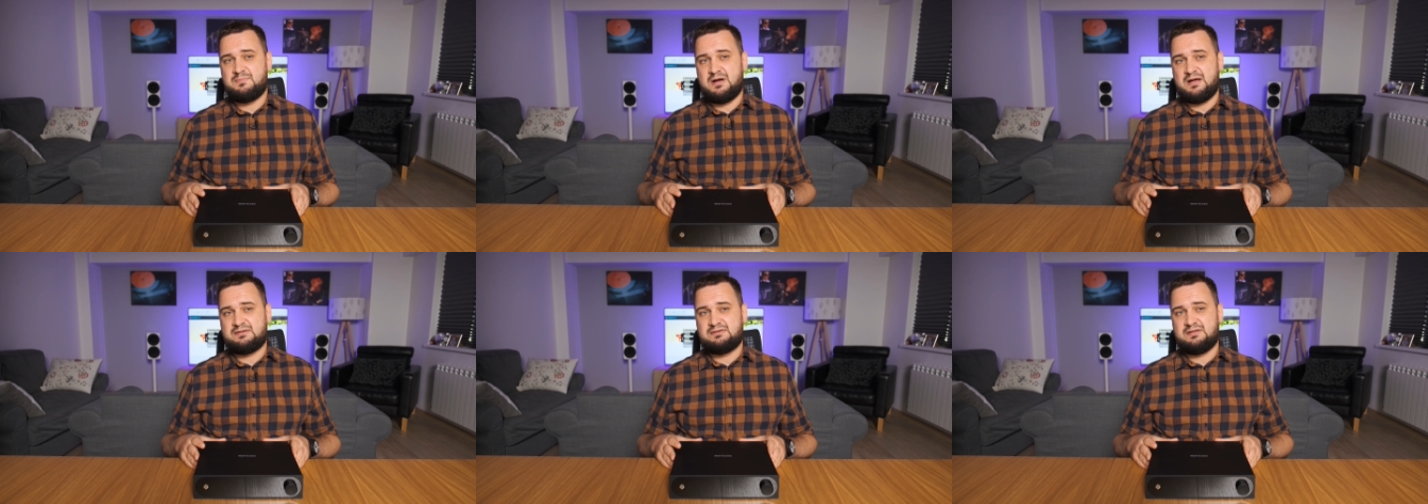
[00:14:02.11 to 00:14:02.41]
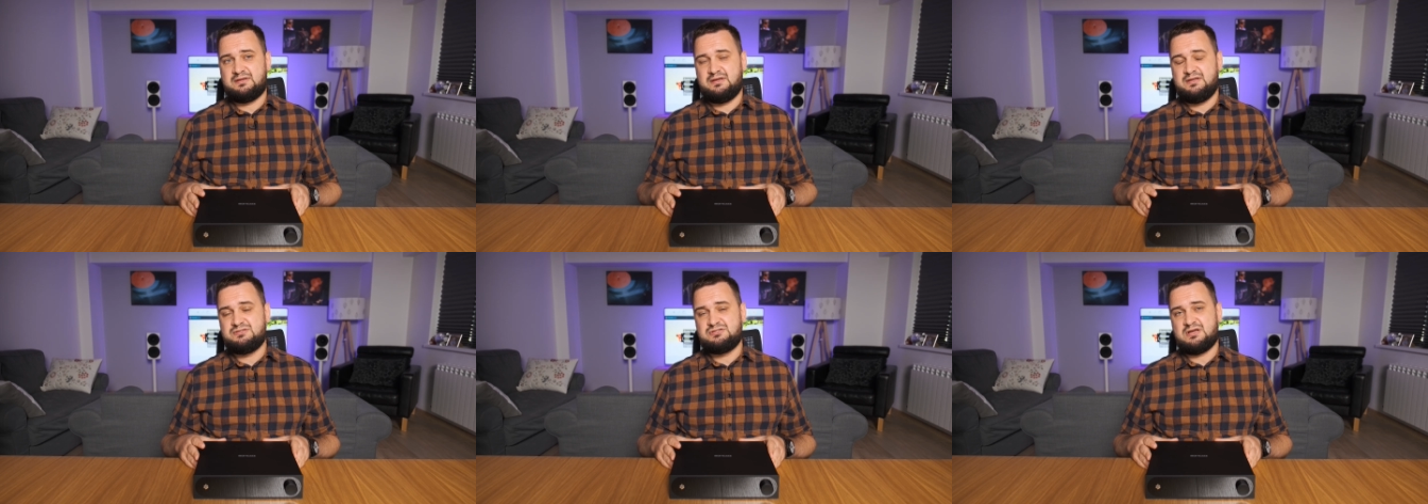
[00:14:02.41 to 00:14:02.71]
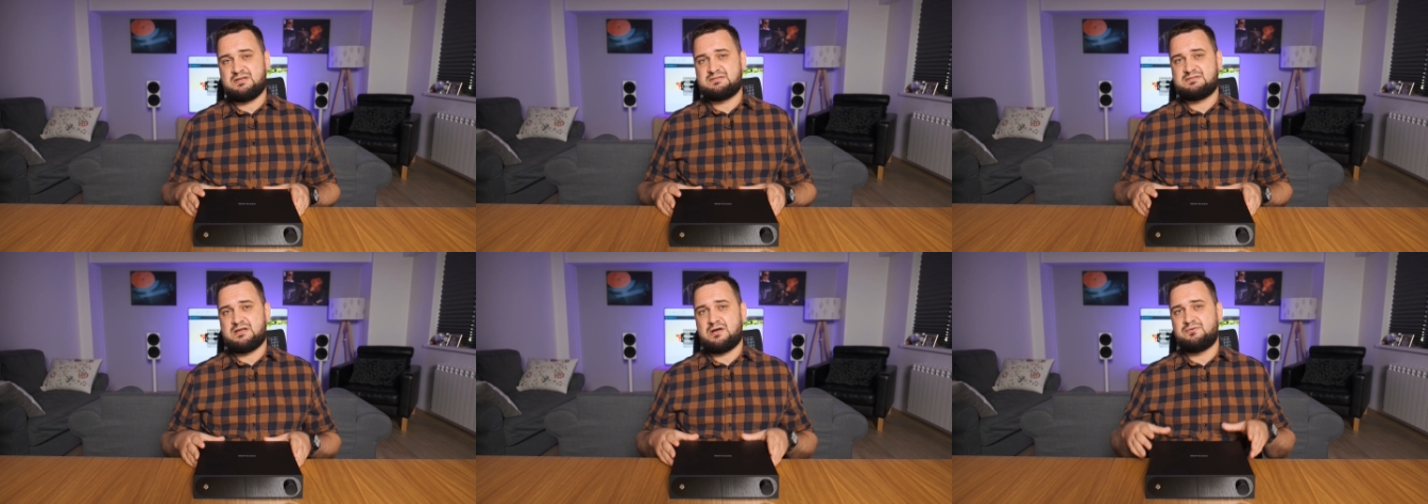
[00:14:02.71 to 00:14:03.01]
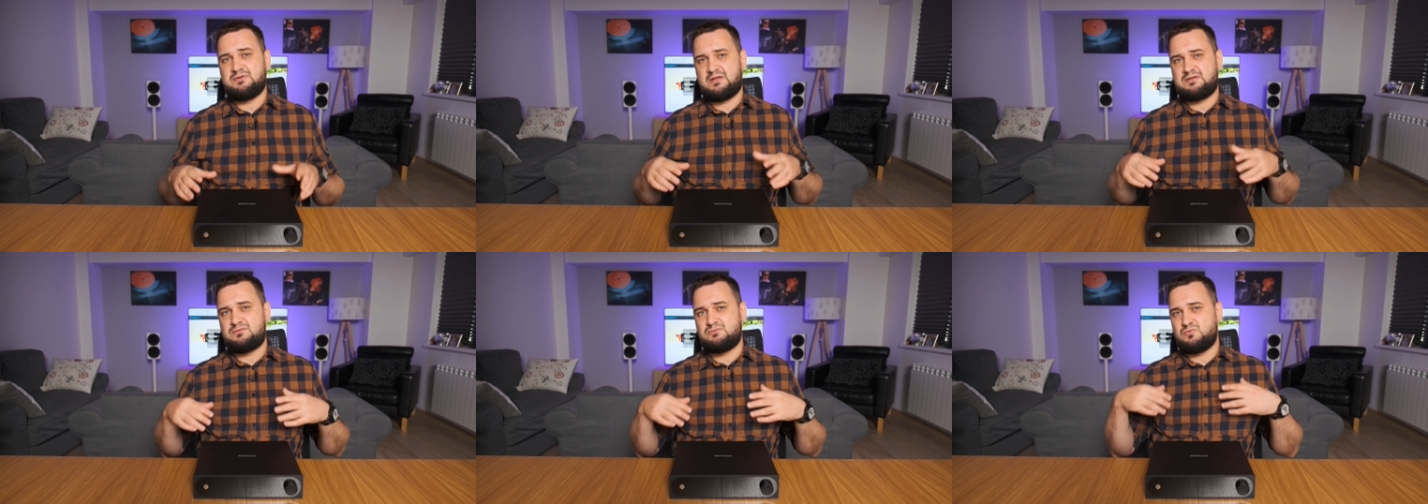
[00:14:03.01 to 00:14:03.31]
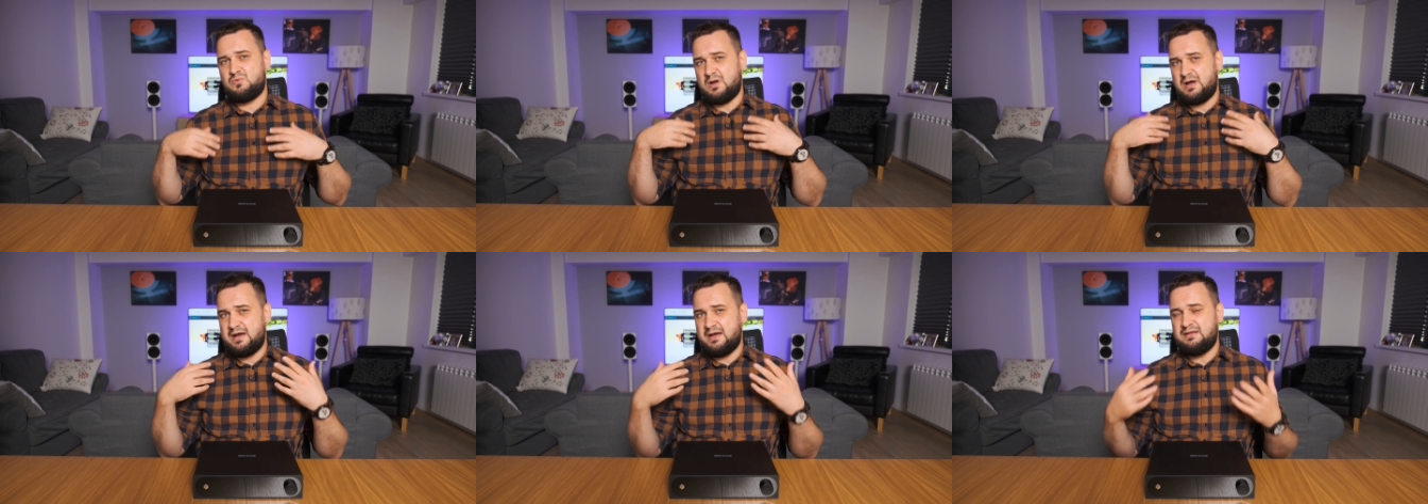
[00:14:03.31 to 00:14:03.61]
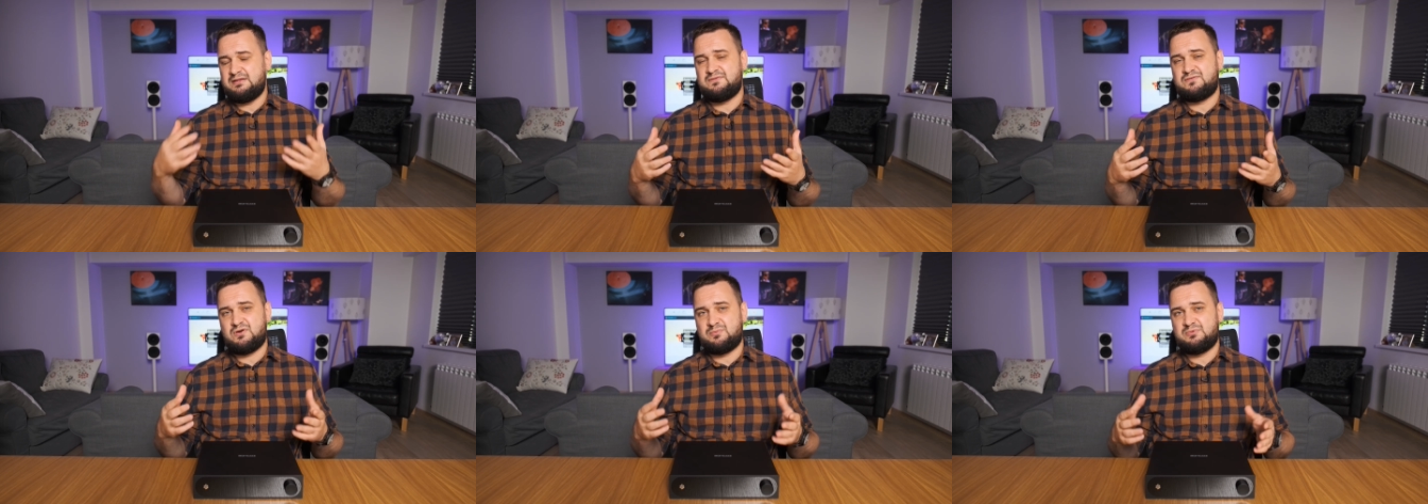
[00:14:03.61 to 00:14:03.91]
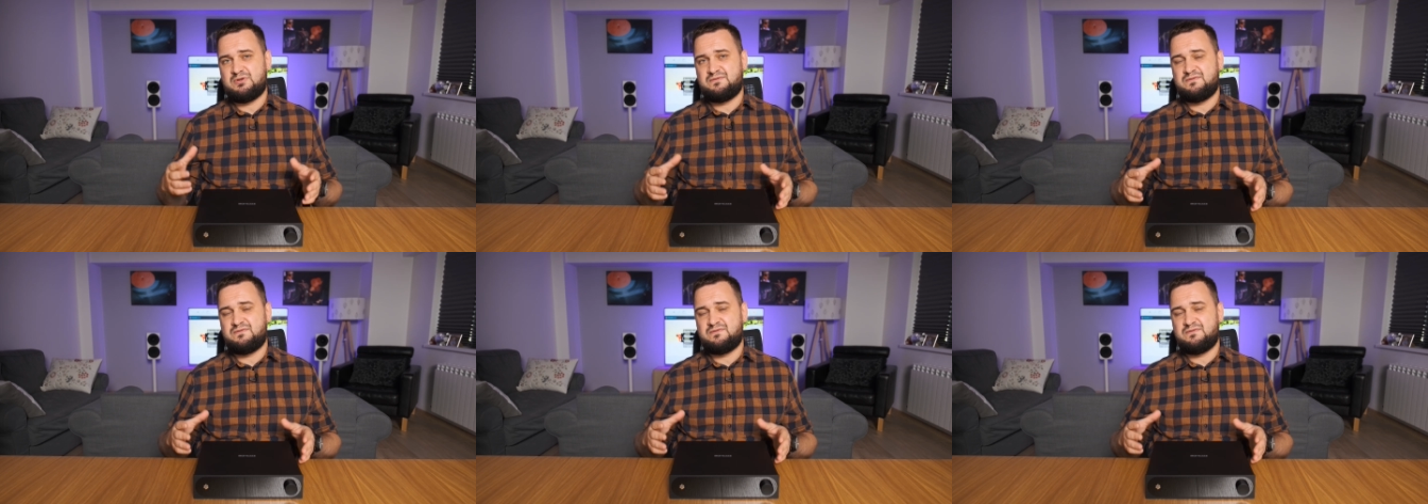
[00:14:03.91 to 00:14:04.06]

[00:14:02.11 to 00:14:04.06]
but it just sounded right from the